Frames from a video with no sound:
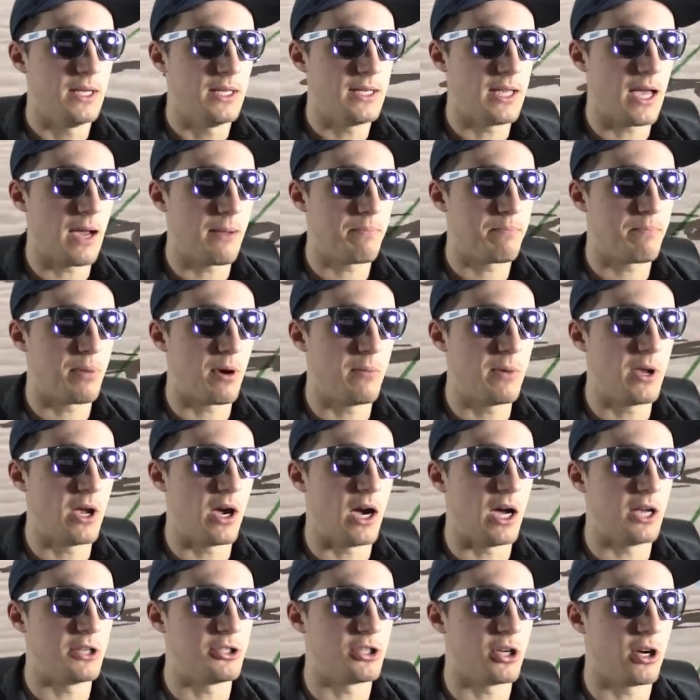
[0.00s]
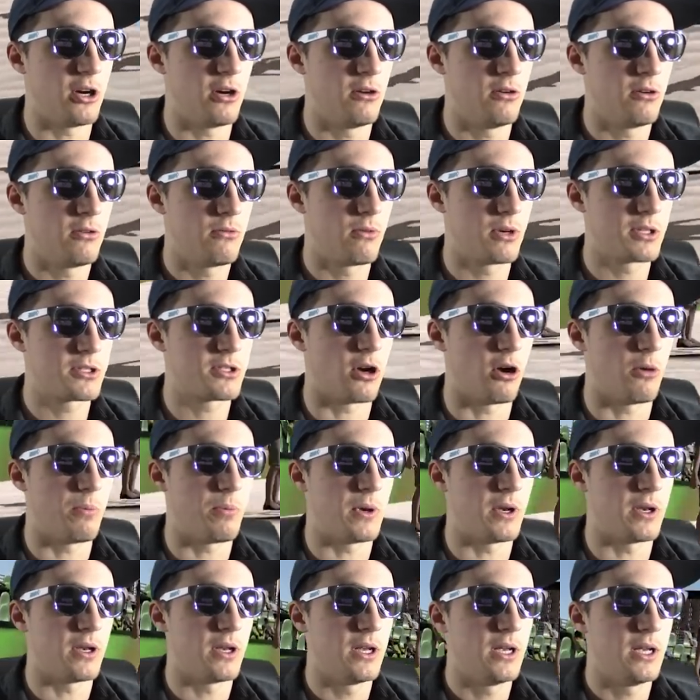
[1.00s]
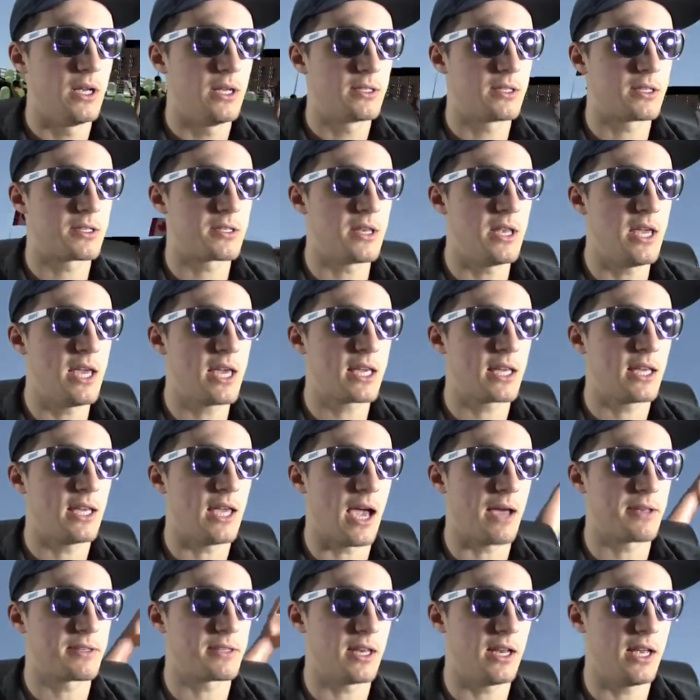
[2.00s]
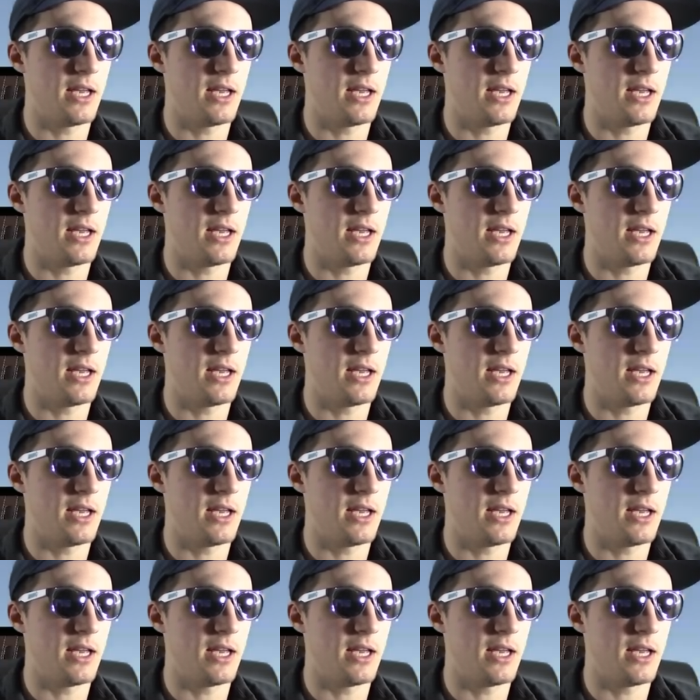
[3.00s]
Yep, put me on, Joe. What's open? Is it sneak? Yes, it